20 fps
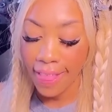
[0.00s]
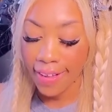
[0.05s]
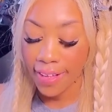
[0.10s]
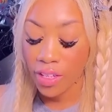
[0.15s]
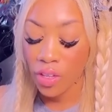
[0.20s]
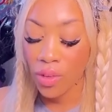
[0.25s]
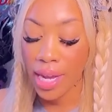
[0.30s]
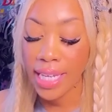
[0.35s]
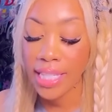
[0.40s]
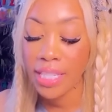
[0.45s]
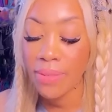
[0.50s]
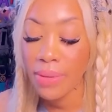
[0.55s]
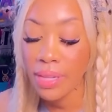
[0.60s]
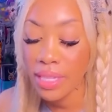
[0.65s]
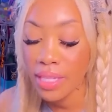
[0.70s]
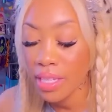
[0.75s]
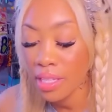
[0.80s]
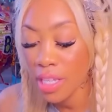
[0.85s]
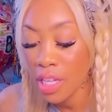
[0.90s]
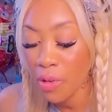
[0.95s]
You guys have been
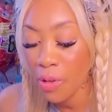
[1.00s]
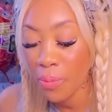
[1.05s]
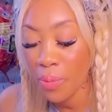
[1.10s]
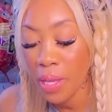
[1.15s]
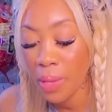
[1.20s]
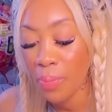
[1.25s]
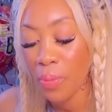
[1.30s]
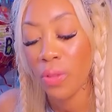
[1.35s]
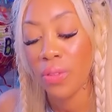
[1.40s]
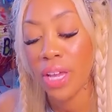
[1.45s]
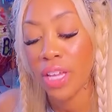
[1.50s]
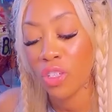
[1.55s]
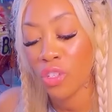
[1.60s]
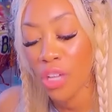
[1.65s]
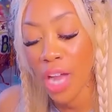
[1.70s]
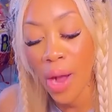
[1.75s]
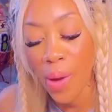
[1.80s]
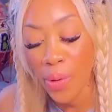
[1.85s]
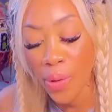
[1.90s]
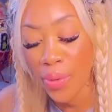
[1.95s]
dealing with people that
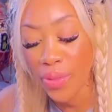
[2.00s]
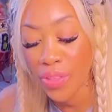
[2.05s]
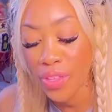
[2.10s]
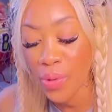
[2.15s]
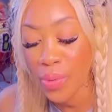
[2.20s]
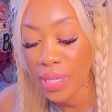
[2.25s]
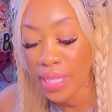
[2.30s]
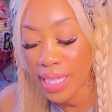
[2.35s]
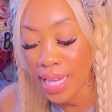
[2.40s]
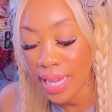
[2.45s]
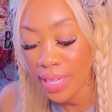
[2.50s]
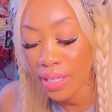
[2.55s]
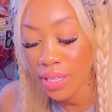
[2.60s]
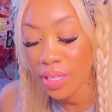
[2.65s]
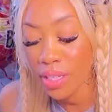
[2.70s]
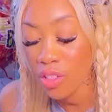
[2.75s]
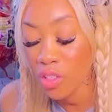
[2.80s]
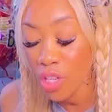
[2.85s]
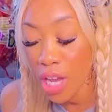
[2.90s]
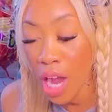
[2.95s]
shower
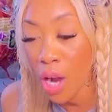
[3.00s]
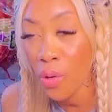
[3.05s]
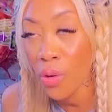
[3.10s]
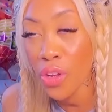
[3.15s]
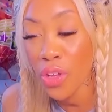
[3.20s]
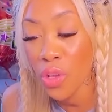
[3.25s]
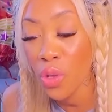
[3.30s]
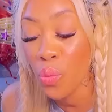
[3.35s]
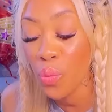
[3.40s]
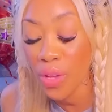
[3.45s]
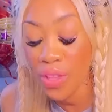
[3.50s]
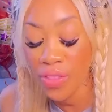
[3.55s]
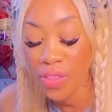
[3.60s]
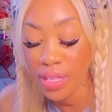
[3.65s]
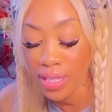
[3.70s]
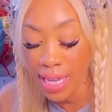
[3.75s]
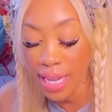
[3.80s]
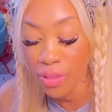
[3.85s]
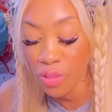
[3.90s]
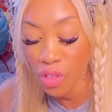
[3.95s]
you with
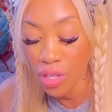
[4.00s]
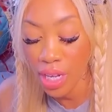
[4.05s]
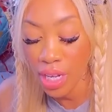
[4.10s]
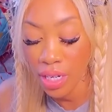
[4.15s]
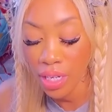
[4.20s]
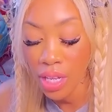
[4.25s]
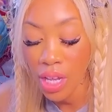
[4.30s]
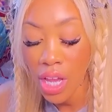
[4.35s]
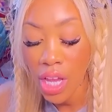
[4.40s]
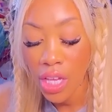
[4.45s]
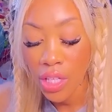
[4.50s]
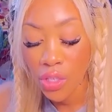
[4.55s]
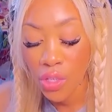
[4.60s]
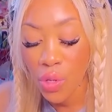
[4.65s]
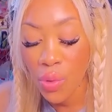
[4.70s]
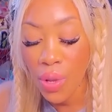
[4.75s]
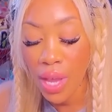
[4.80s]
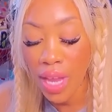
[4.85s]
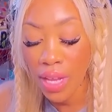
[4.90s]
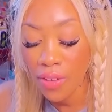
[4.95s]
attention
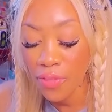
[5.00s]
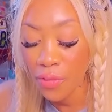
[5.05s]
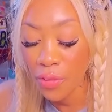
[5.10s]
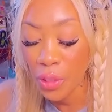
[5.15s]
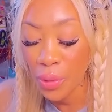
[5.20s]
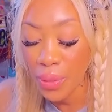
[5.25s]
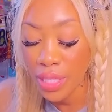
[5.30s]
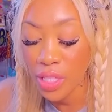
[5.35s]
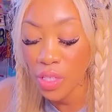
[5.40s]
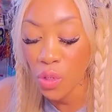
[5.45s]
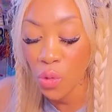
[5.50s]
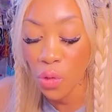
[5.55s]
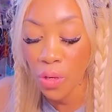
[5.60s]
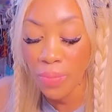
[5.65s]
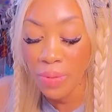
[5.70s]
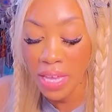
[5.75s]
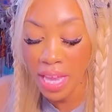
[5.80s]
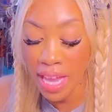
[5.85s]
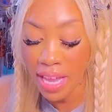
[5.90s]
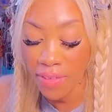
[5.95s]
to influence your
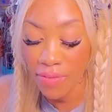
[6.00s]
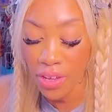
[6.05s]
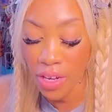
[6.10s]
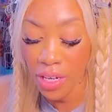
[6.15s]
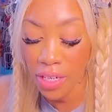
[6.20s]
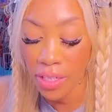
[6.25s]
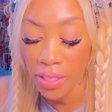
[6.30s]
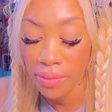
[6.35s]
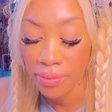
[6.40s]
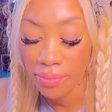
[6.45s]
behavior.